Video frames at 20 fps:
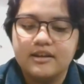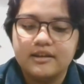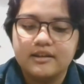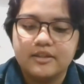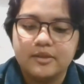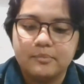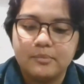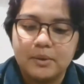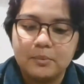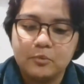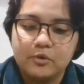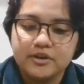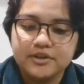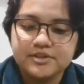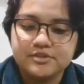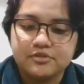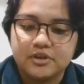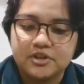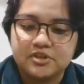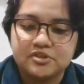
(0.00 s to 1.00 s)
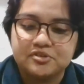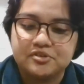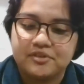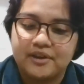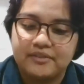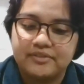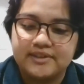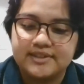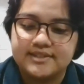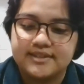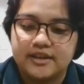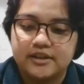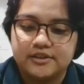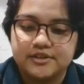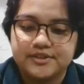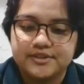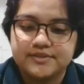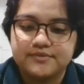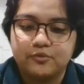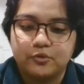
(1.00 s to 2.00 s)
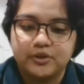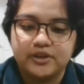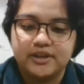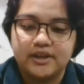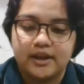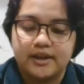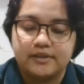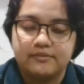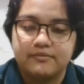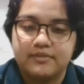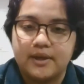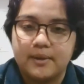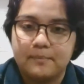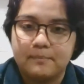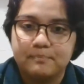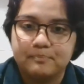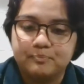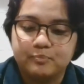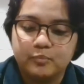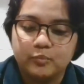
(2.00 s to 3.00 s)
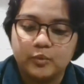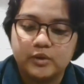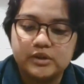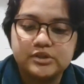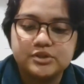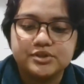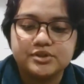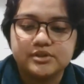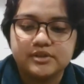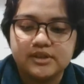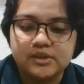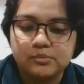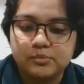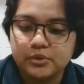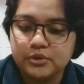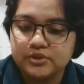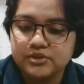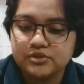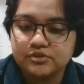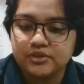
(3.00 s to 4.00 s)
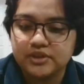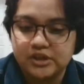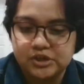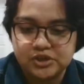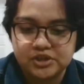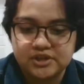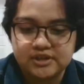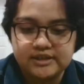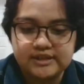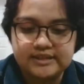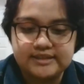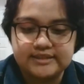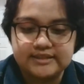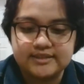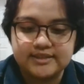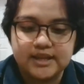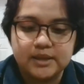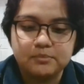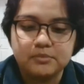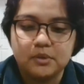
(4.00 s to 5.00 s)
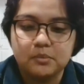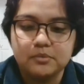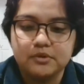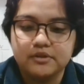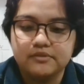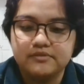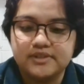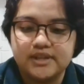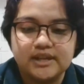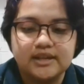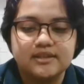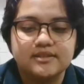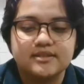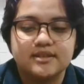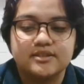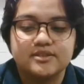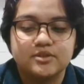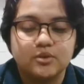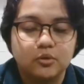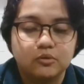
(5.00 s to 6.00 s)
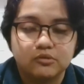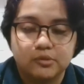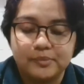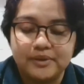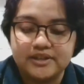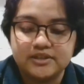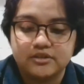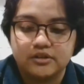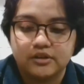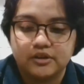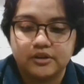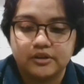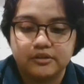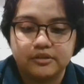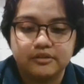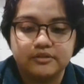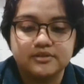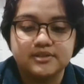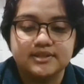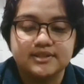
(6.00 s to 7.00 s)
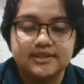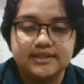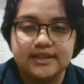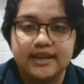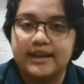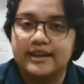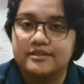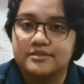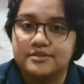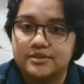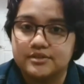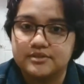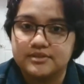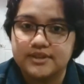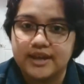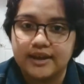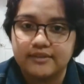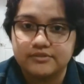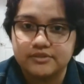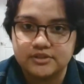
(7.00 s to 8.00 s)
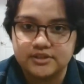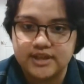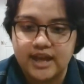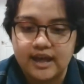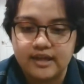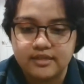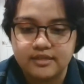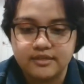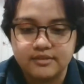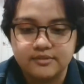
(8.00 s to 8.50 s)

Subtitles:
The memoir is structured around these letters, 49 of them, which, in Buddhist tradition, is the same number of days a soul remains on earth to seek answers after death.